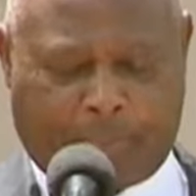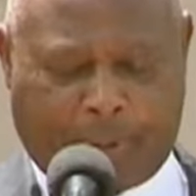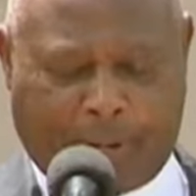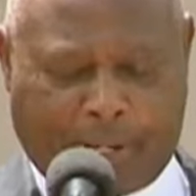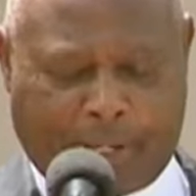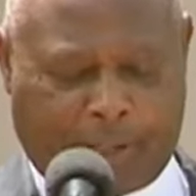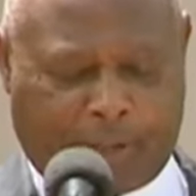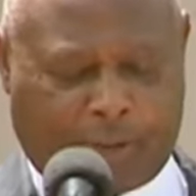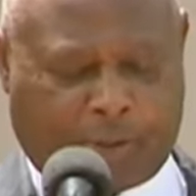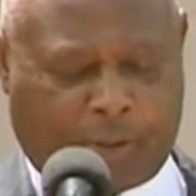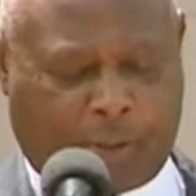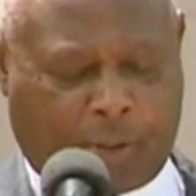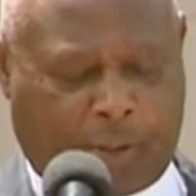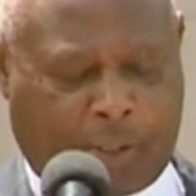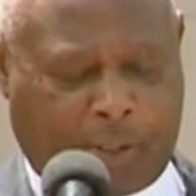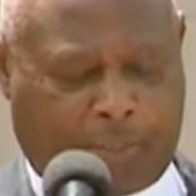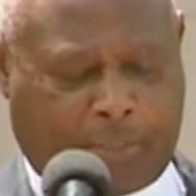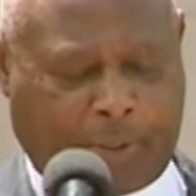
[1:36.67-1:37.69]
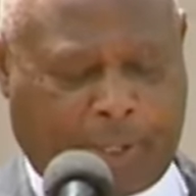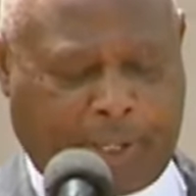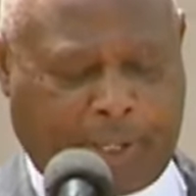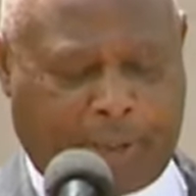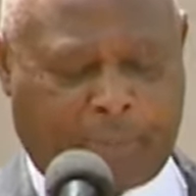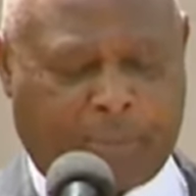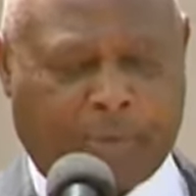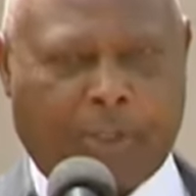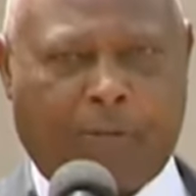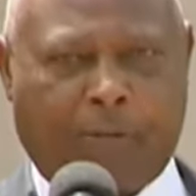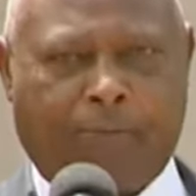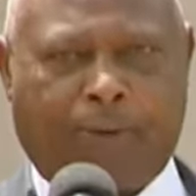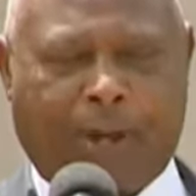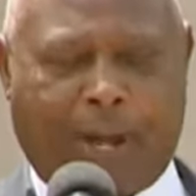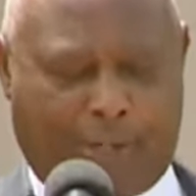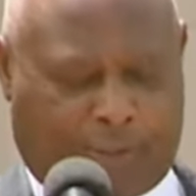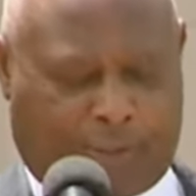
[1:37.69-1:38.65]
Paris Olympic Games in
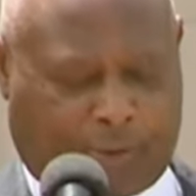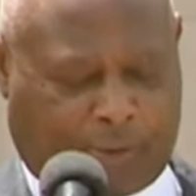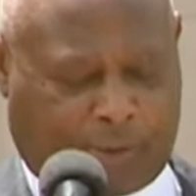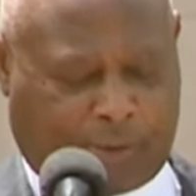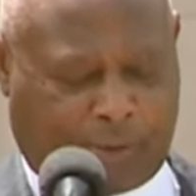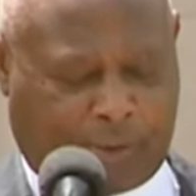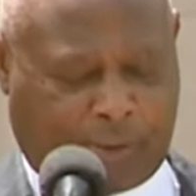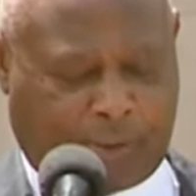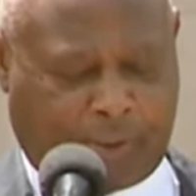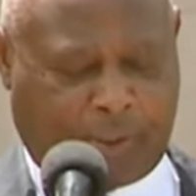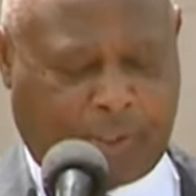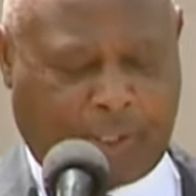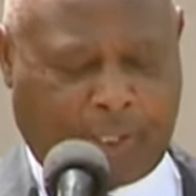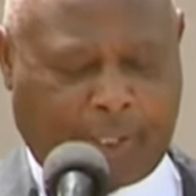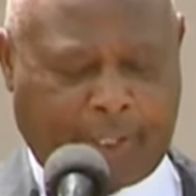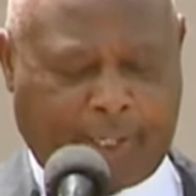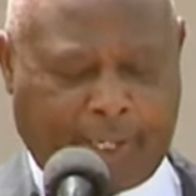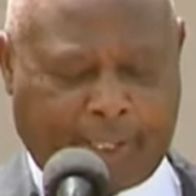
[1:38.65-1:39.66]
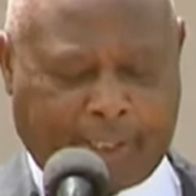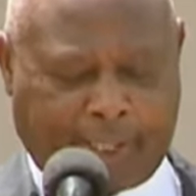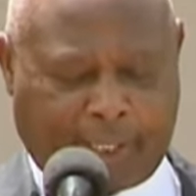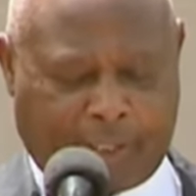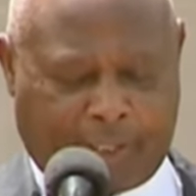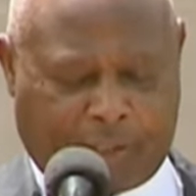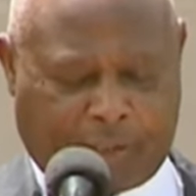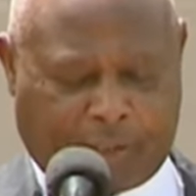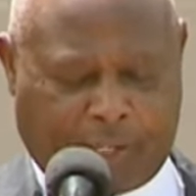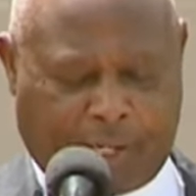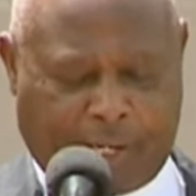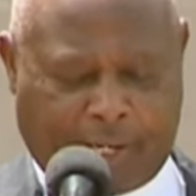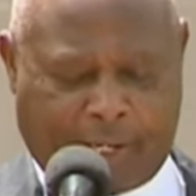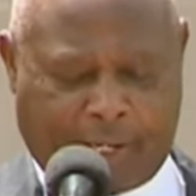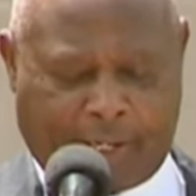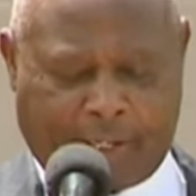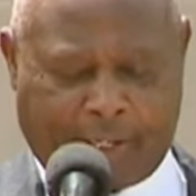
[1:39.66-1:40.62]
France later this
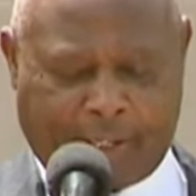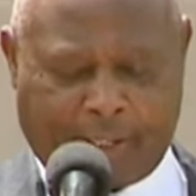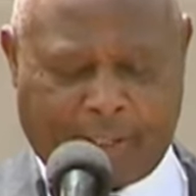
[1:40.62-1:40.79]
year,